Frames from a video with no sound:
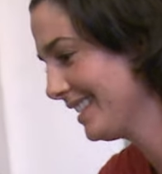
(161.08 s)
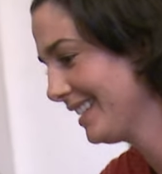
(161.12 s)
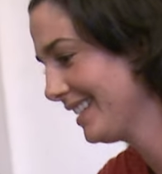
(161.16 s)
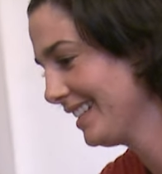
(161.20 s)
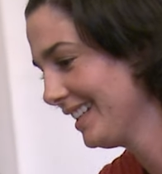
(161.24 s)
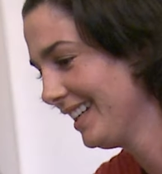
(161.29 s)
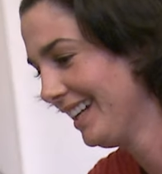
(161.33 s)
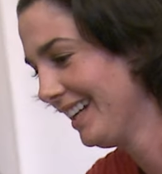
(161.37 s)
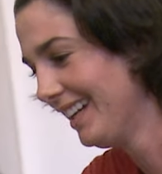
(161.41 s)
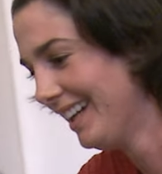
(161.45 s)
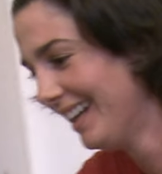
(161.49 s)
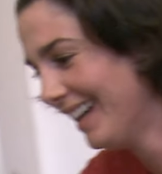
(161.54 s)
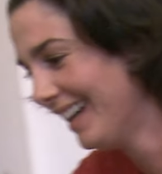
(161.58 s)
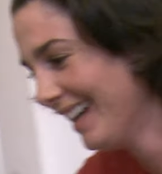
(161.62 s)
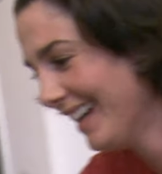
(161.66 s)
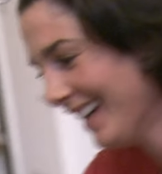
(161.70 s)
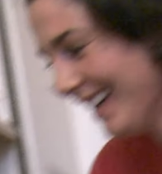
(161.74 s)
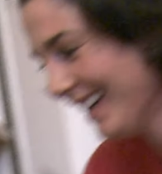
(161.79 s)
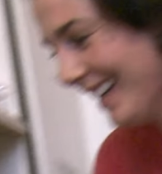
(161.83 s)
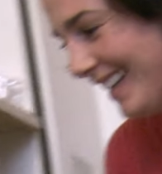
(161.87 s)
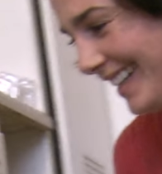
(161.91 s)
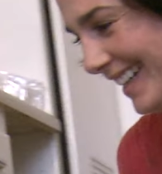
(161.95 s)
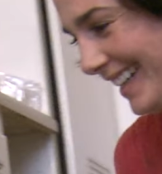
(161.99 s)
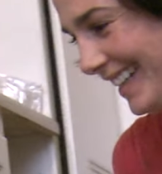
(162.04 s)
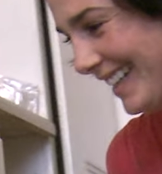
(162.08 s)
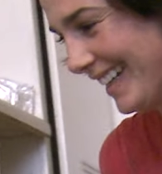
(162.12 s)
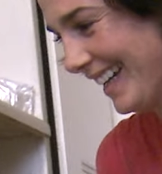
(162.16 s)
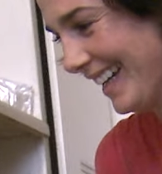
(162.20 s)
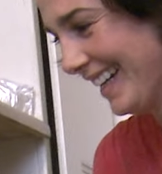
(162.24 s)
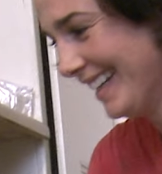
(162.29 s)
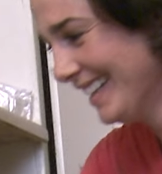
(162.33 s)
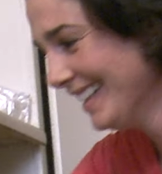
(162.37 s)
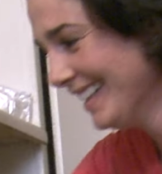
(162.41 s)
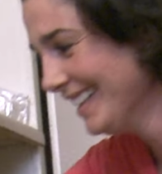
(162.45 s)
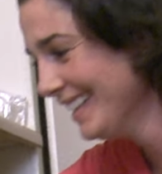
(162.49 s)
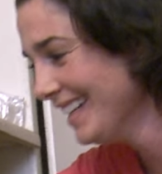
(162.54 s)
this is what happens every
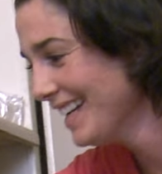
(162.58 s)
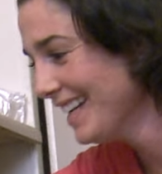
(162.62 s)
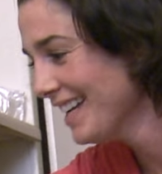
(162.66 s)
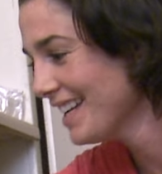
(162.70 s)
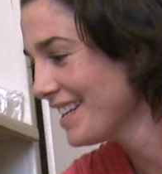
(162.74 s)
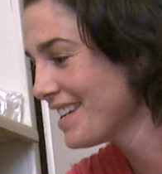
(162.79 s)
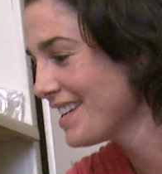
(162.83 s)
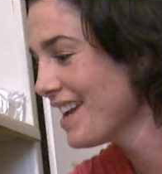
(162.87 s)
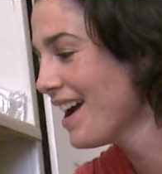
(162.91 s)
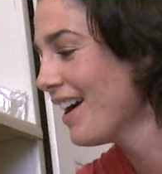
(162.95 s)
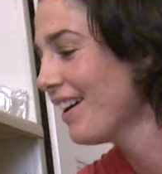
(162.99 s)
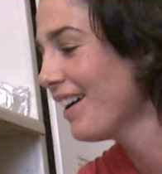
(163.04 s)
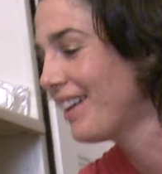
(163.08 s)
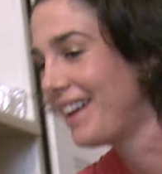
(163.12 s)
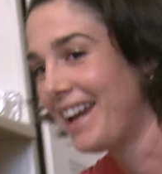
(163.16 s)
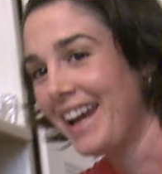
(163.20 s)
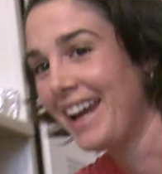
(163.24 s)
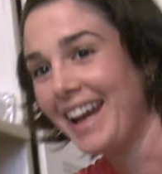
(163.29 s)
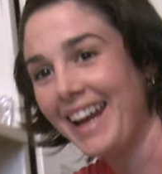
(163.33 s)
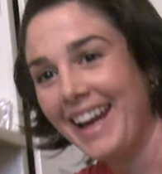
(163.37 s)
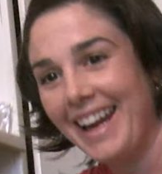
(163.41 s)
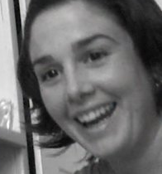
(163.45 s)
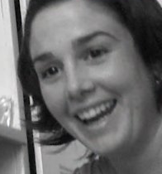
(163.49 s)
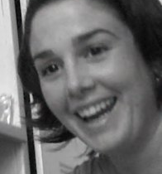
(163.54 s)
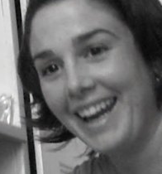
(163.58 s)
time. However,